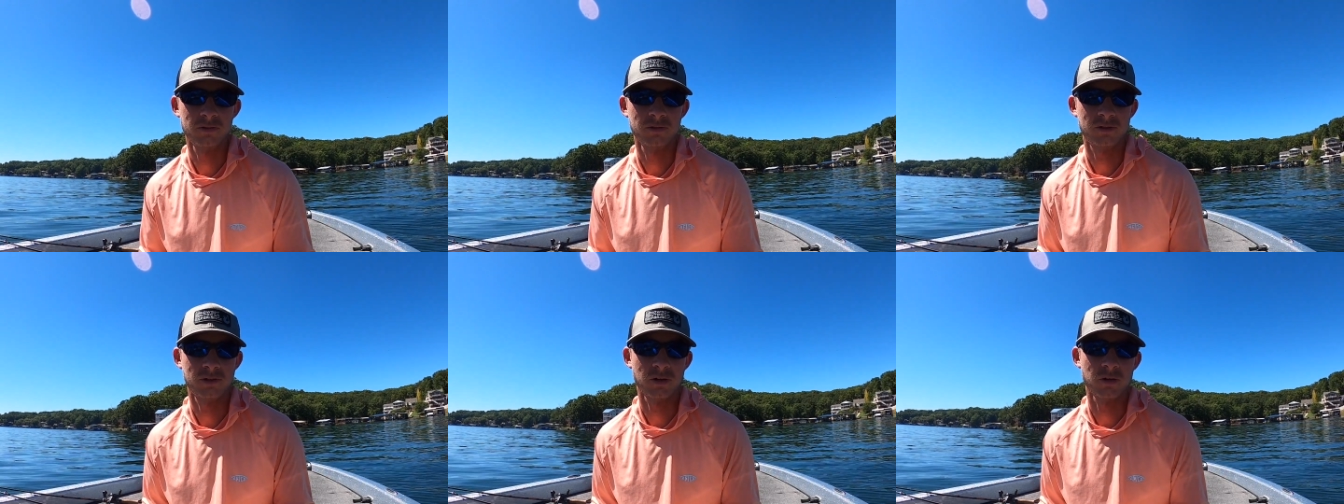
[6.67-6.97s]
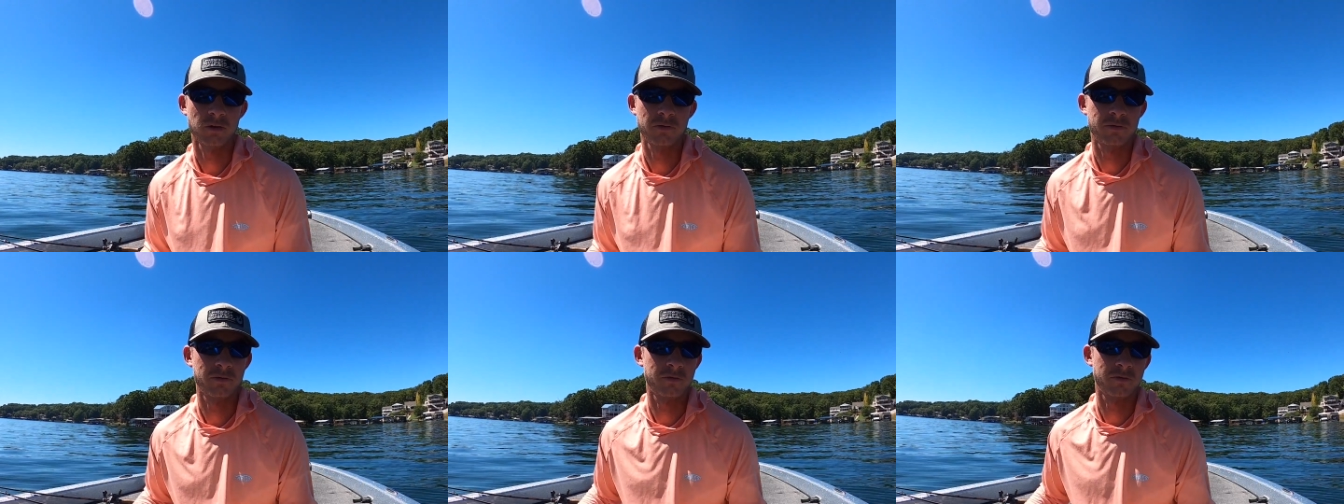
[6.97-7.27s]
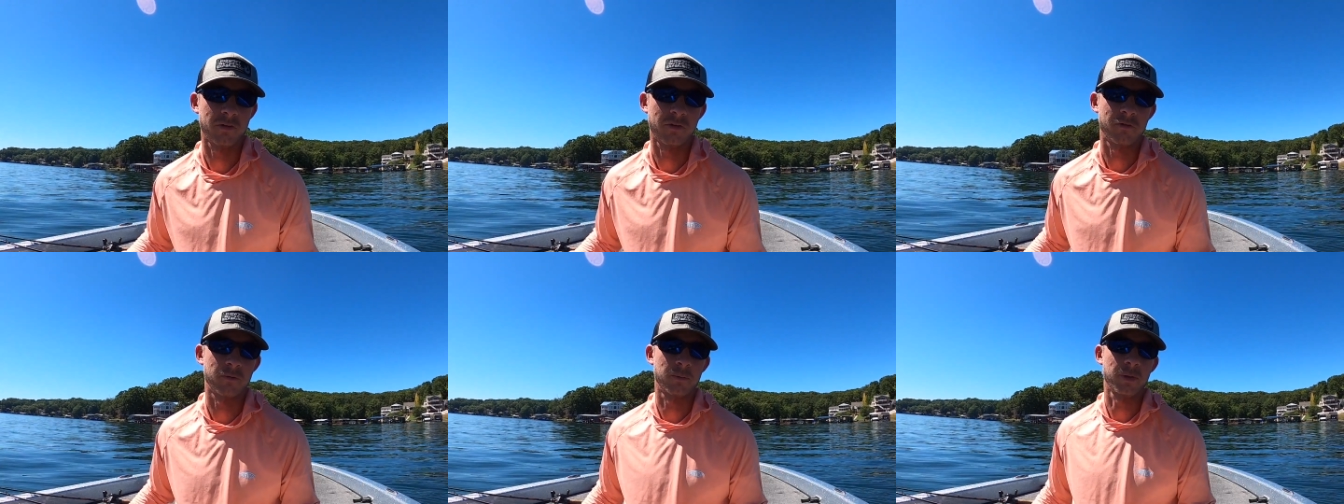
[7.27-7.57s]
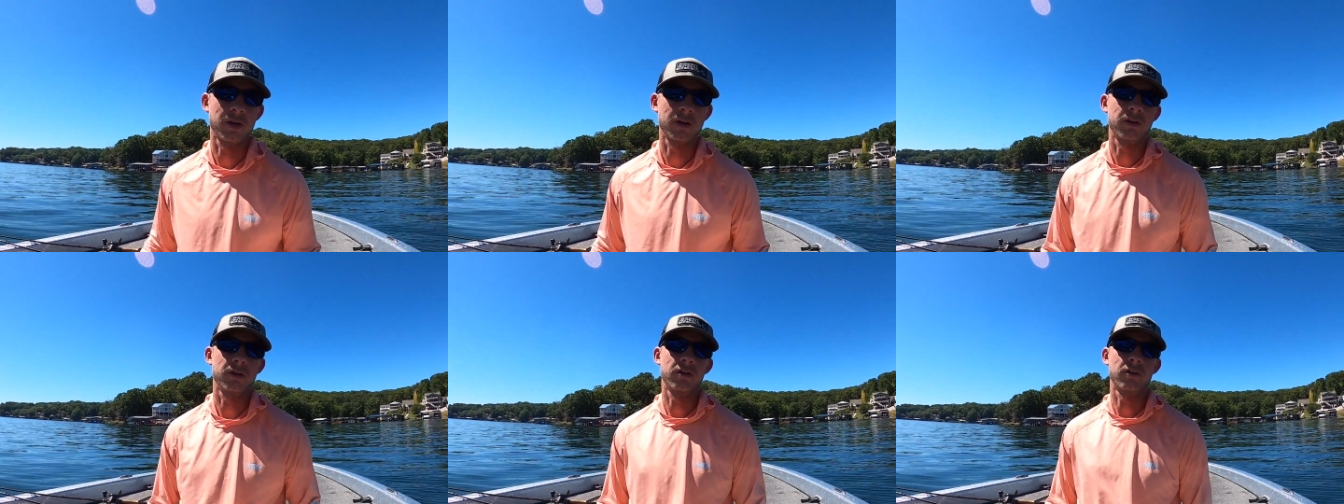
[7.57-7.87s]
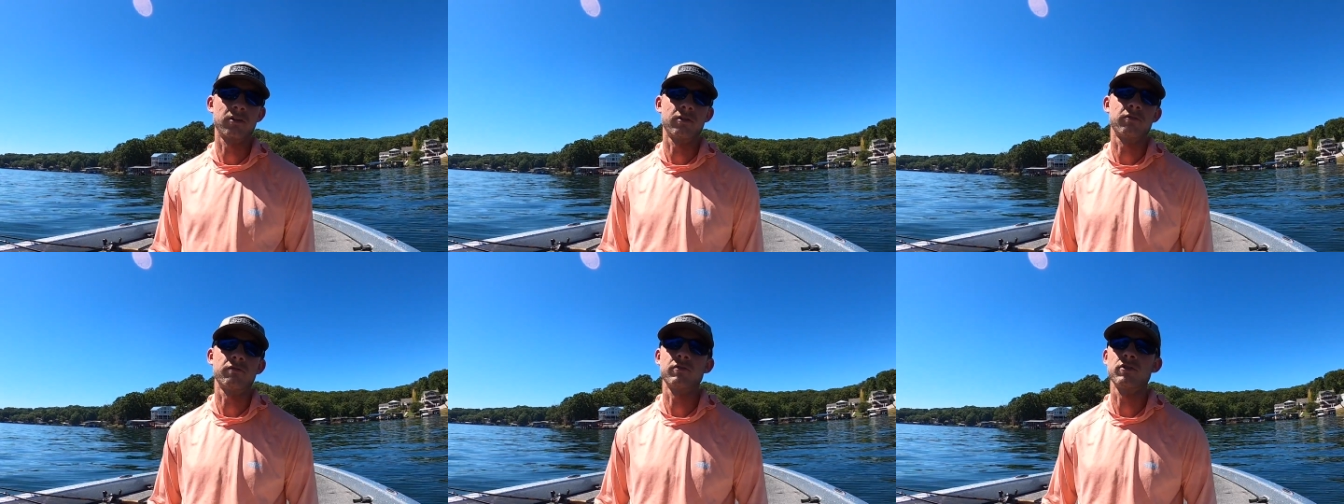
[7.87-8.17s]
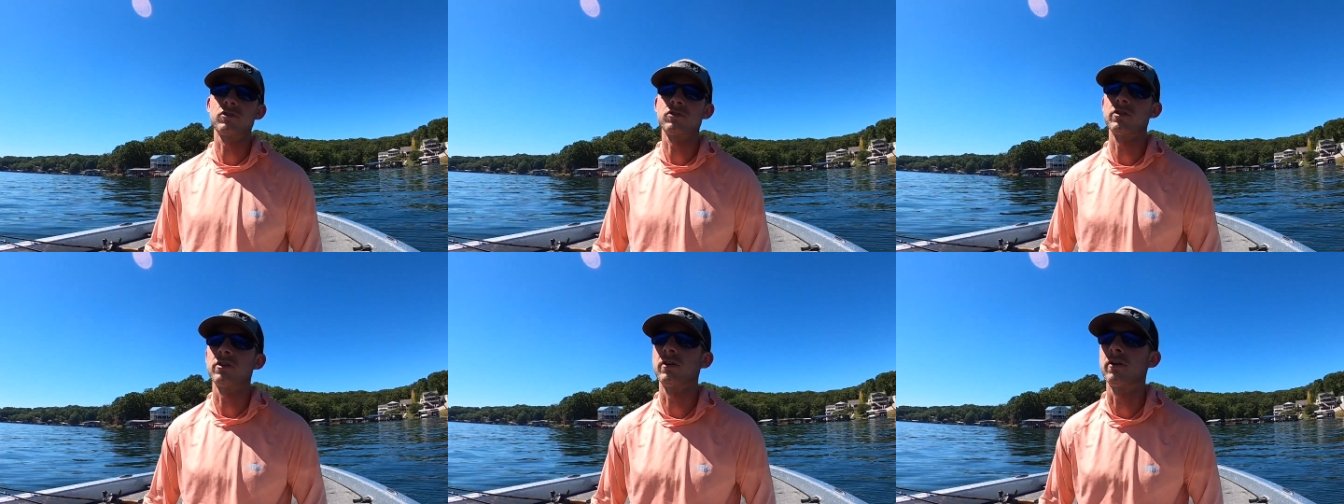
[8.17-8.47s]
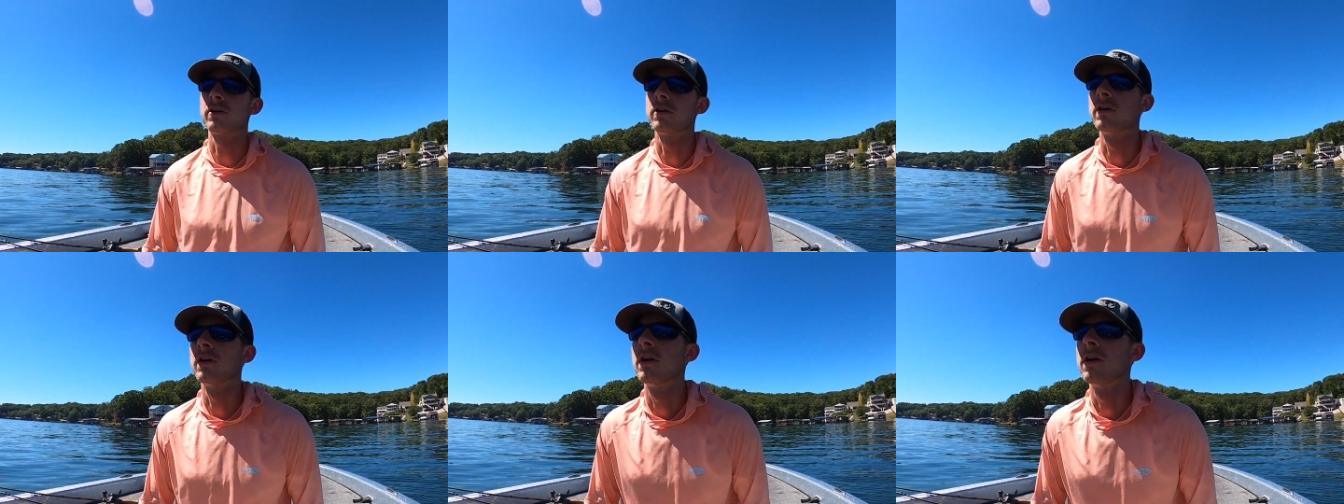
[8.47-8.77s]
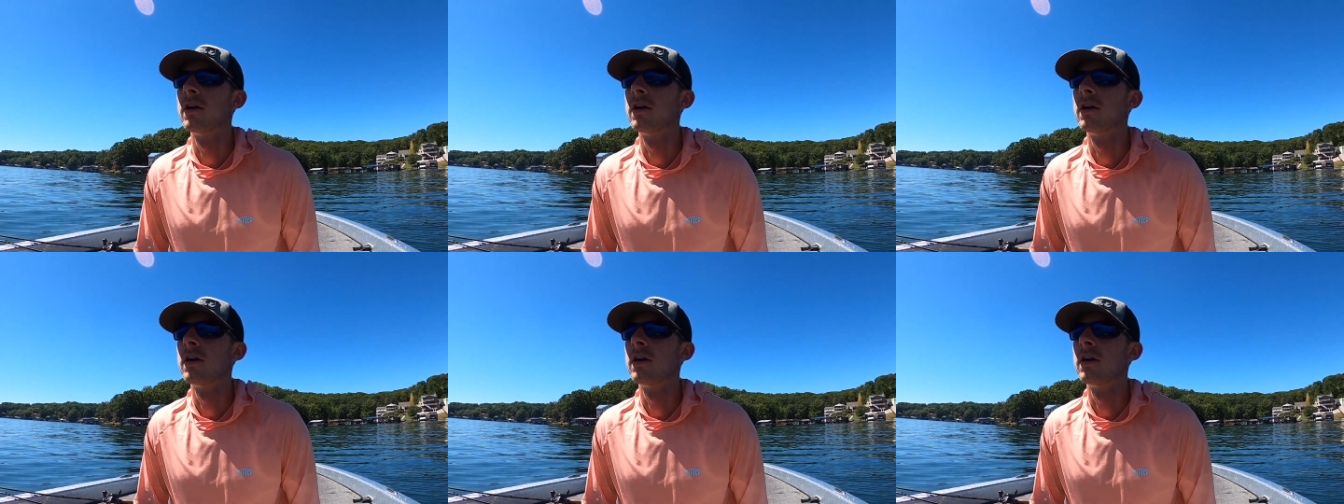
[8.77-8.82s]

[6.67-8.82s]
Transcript: So if you've ever been here, you fish here,